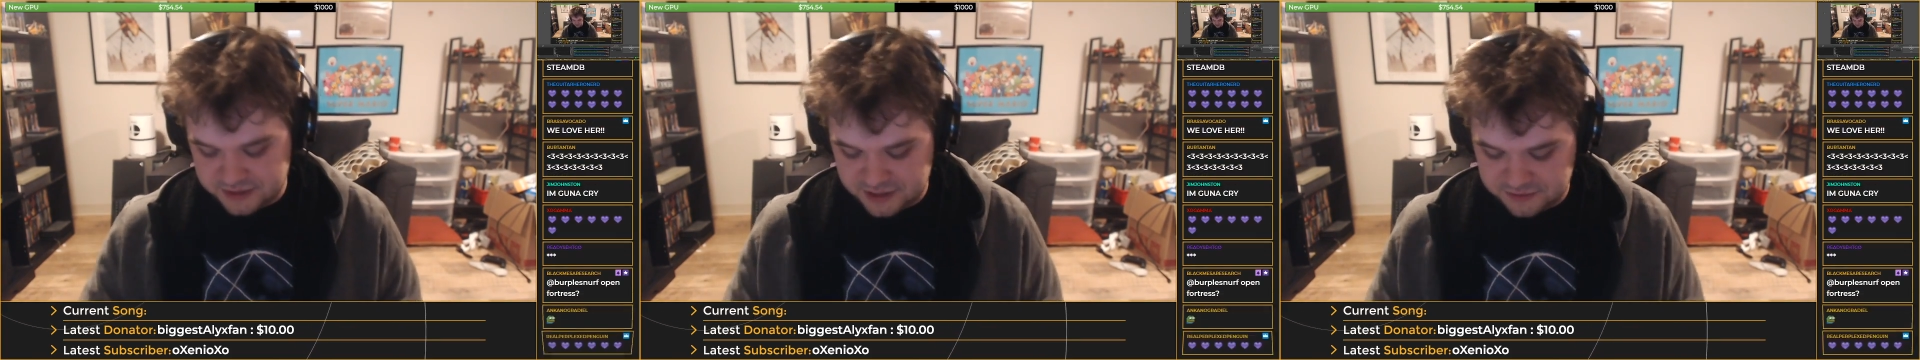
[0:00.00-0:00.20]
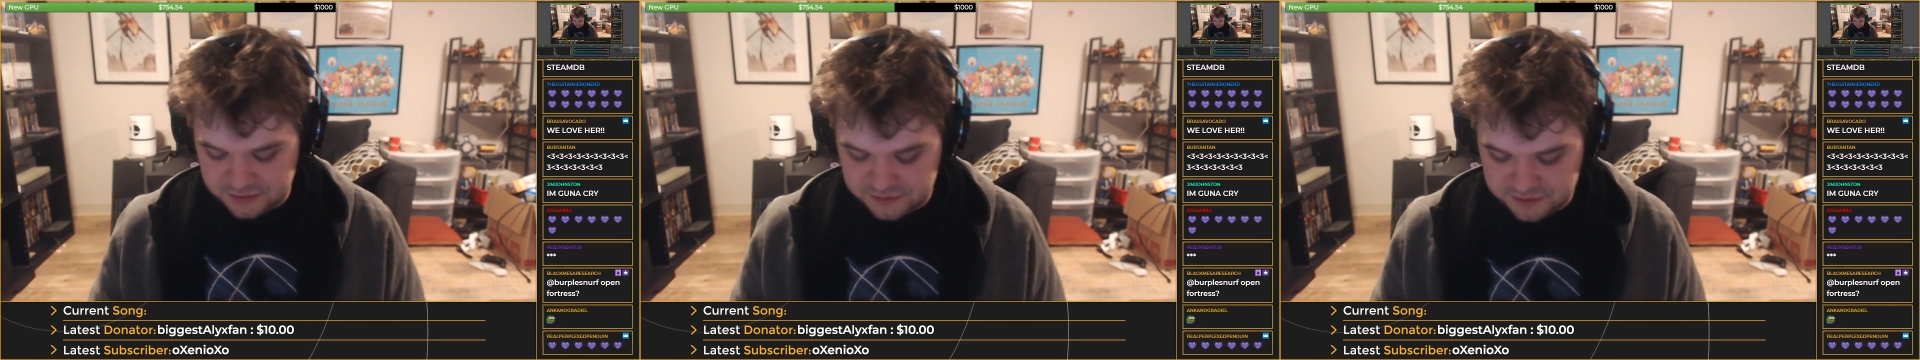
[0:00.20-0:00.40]

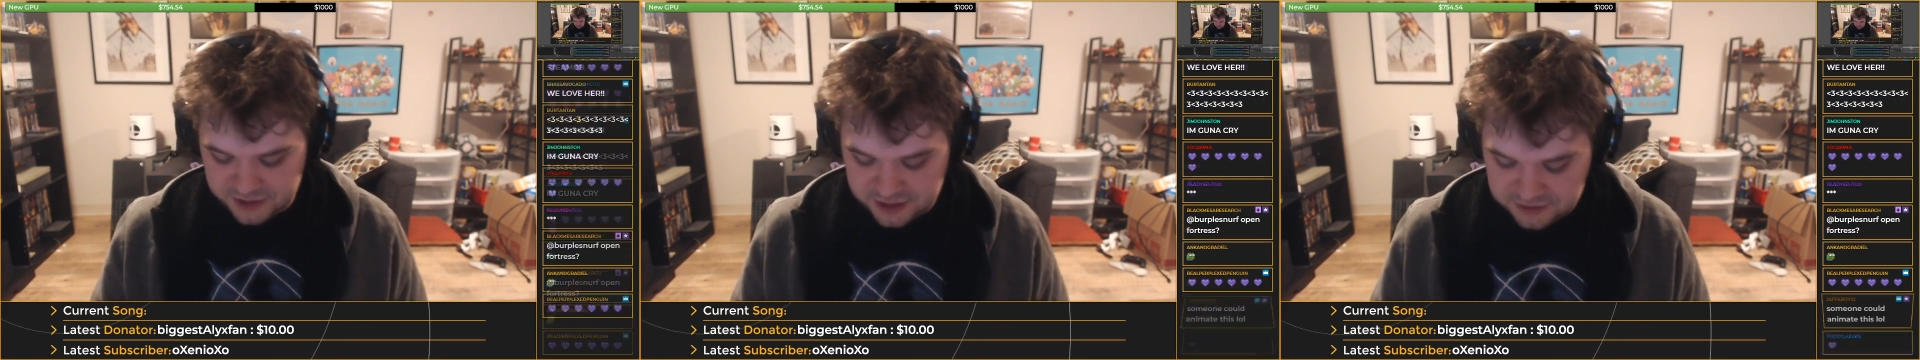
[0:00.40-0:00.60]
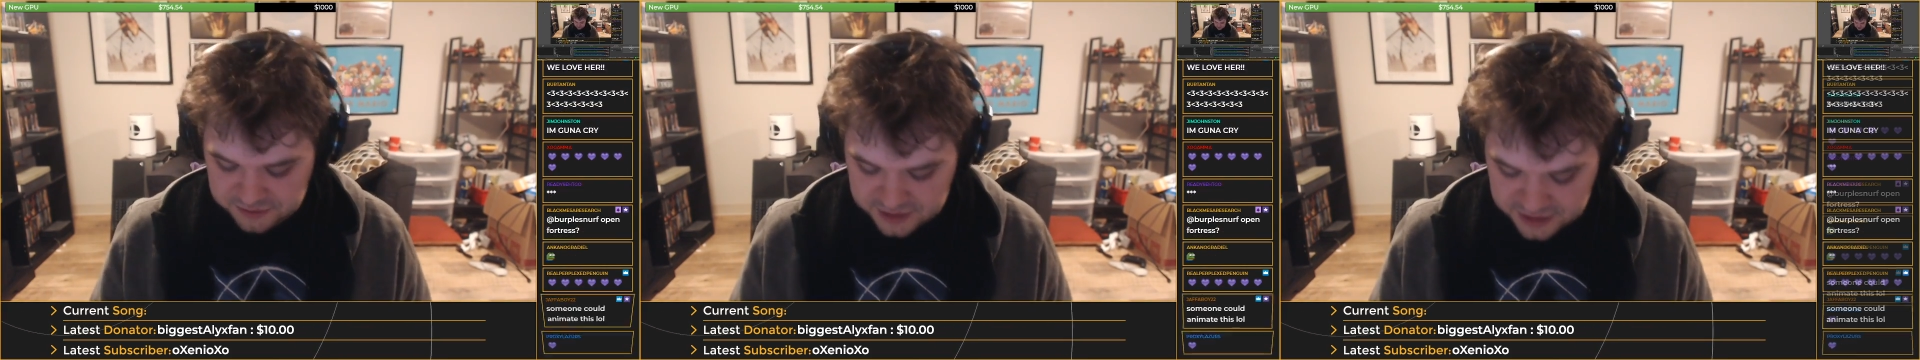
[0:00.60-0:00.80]
Thank you
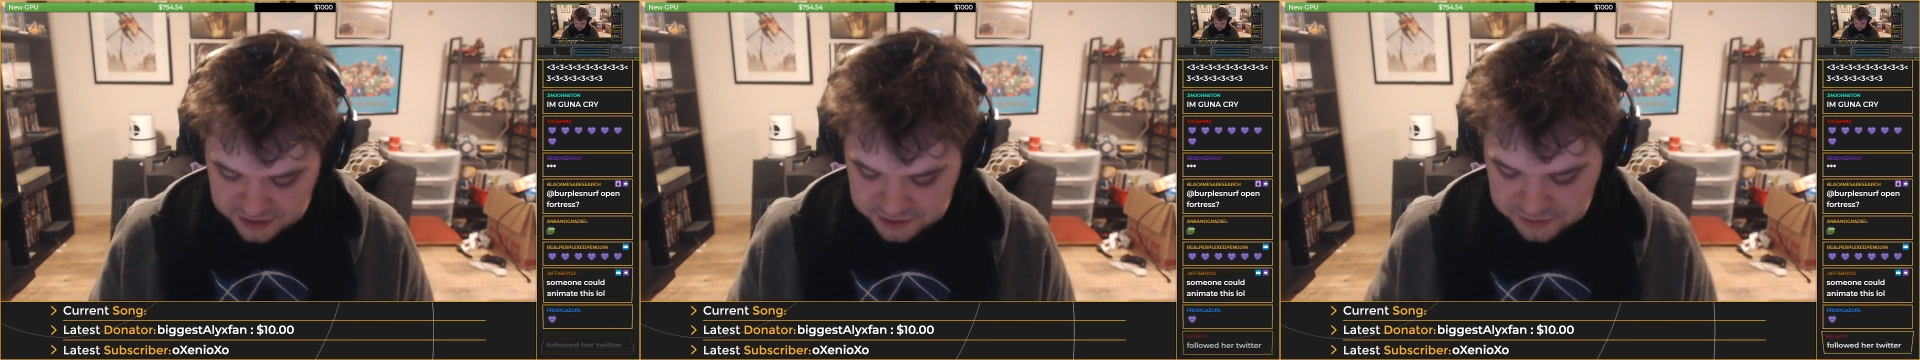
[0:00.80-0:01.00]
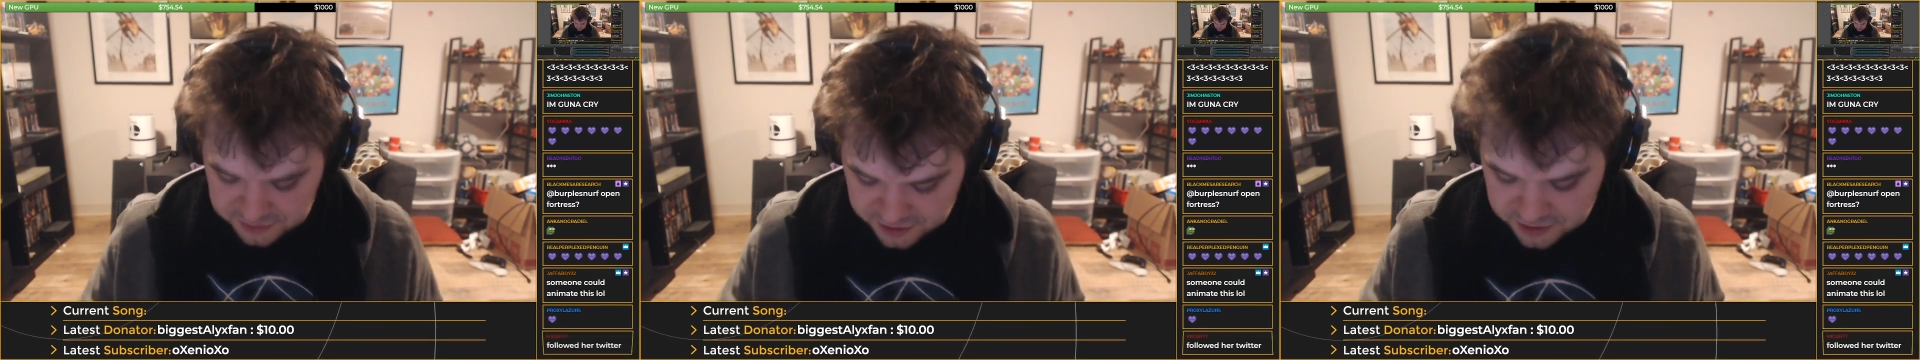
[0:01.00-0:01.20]
very,
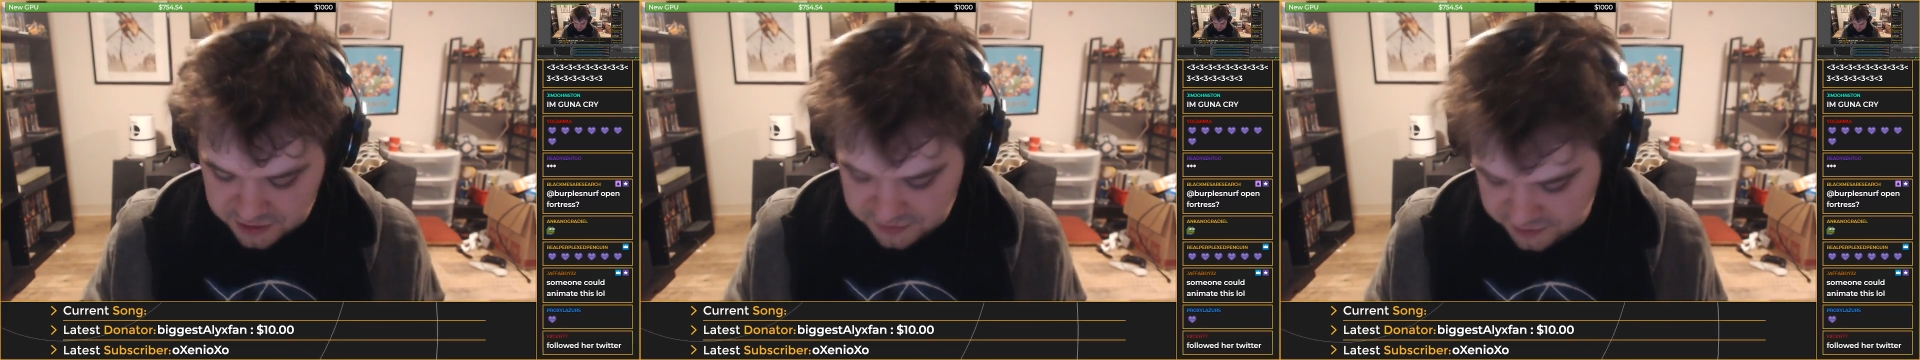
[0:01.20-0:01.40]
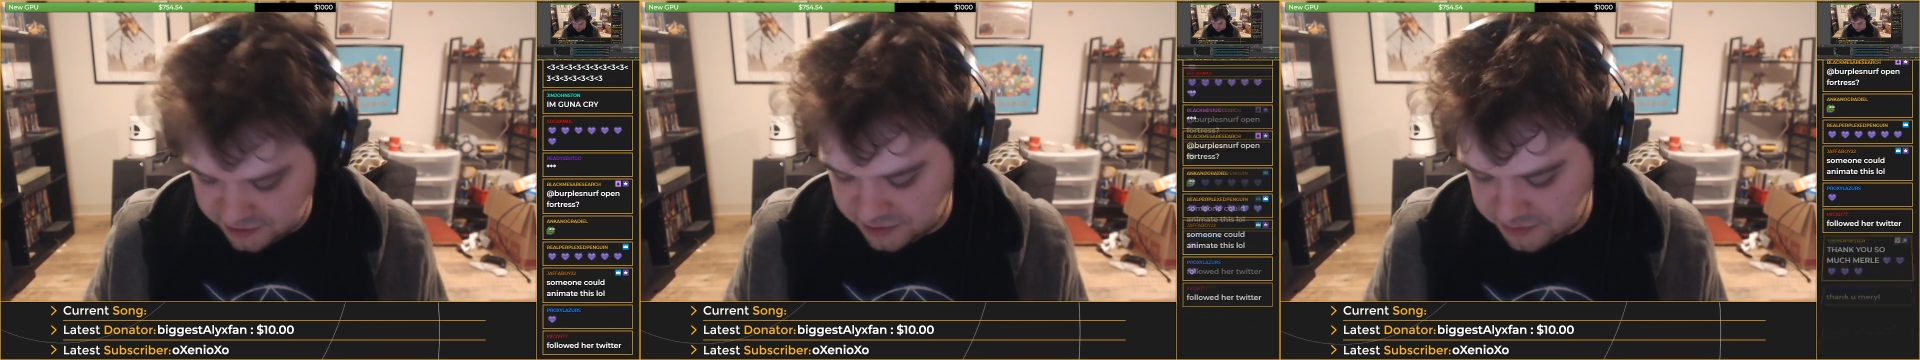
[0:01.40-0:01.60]
very
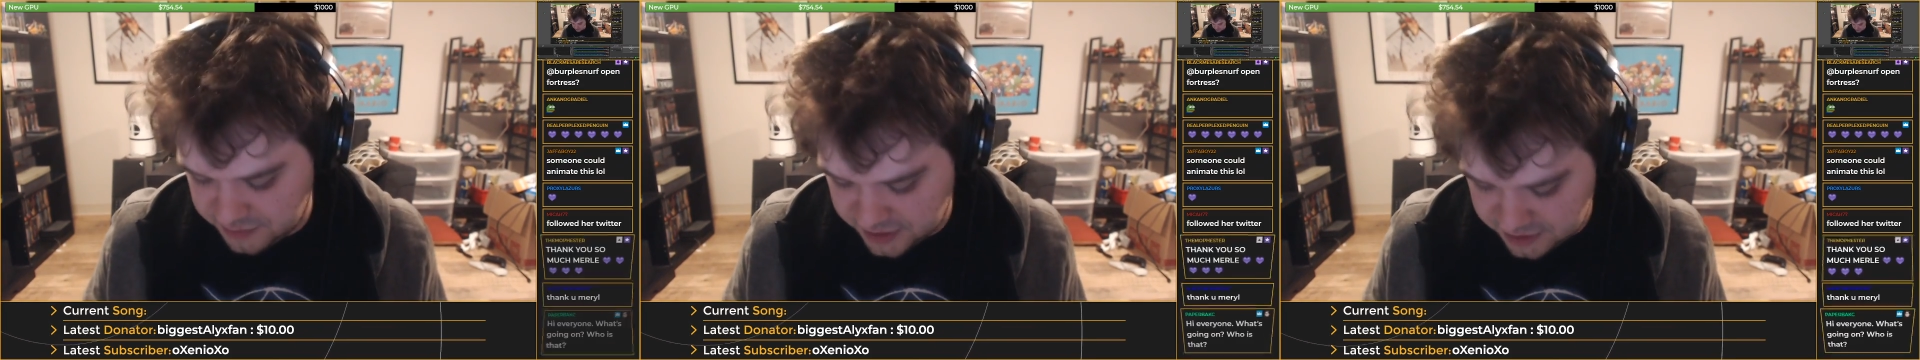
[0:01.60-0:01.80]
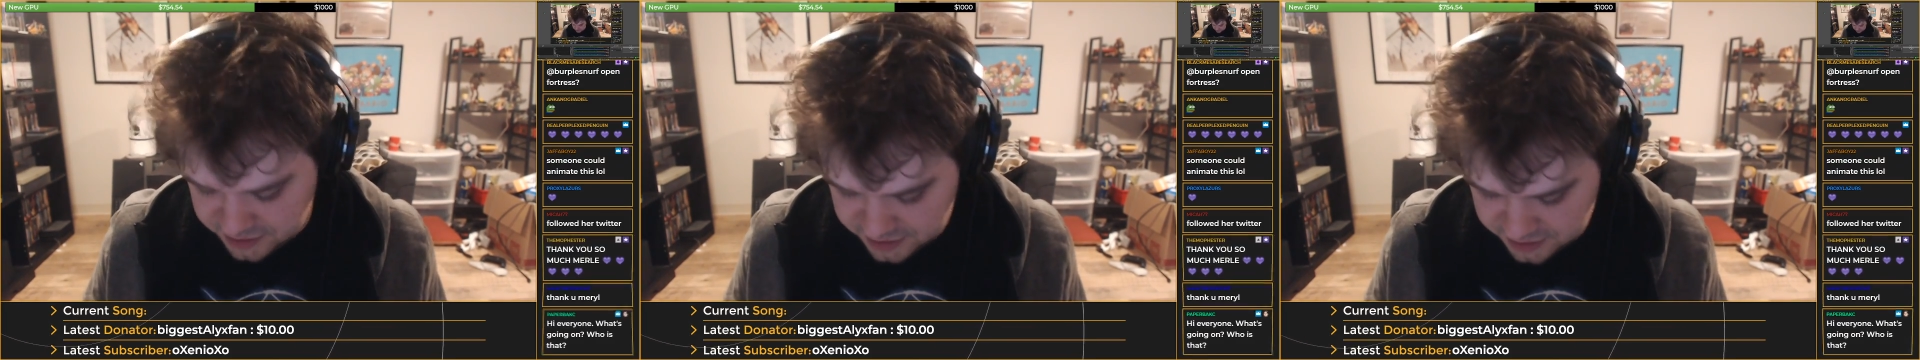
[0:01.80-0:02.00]
much.
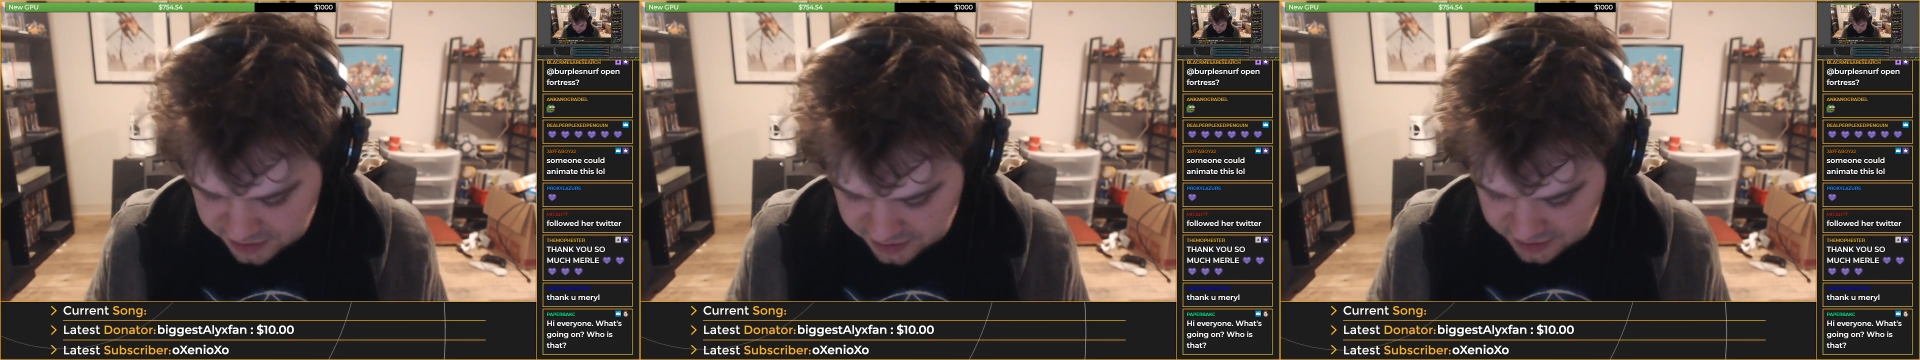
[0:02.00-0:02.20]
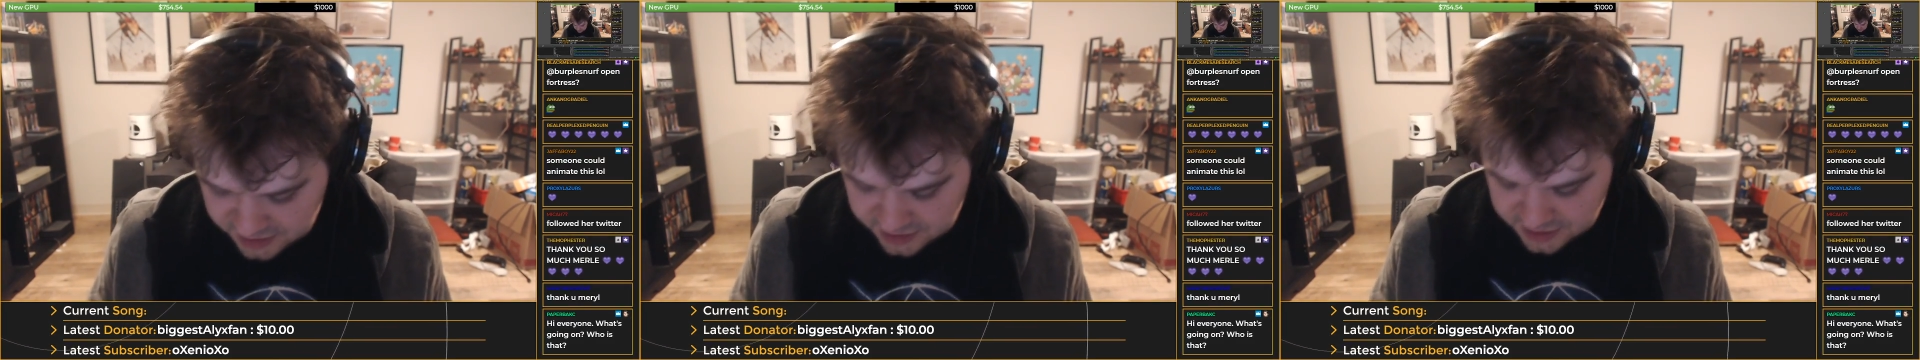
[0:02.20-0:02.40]

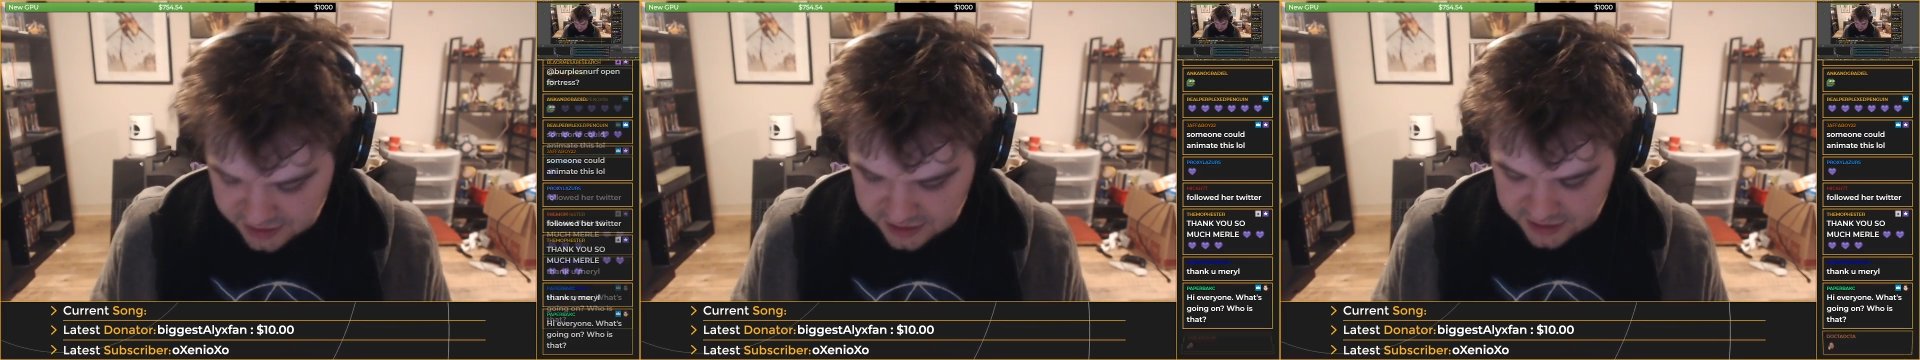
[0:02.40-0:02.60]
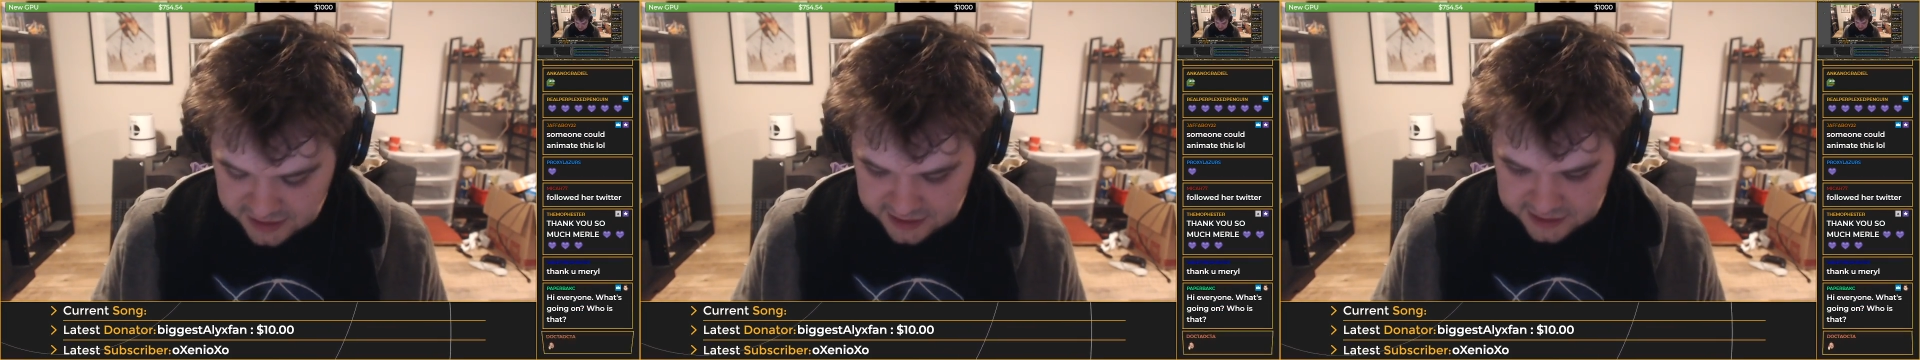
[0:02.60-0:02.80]

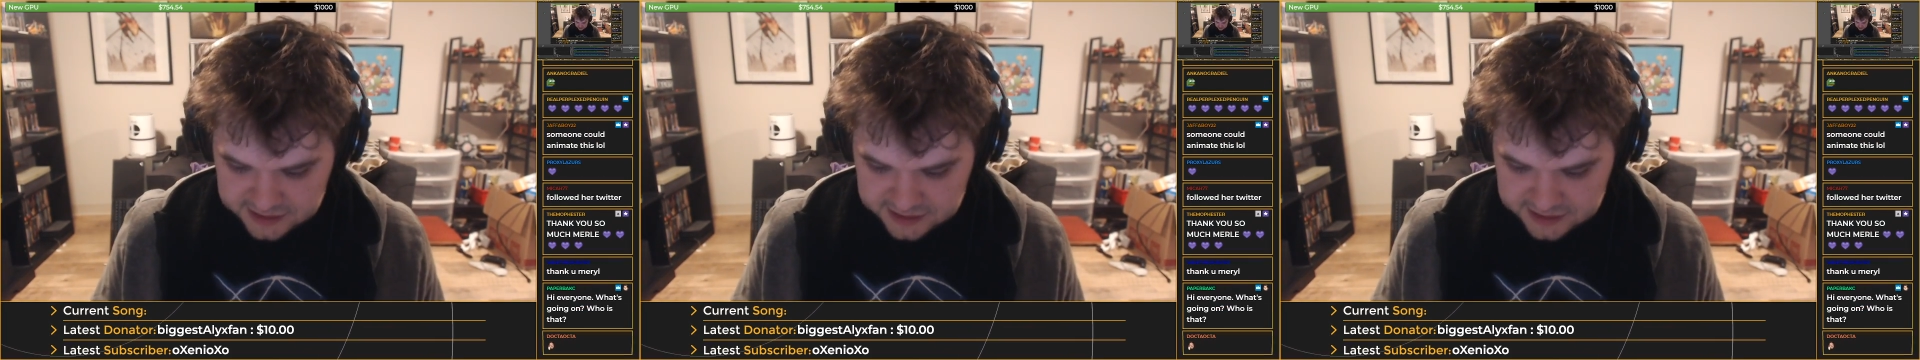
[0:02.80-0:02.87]
And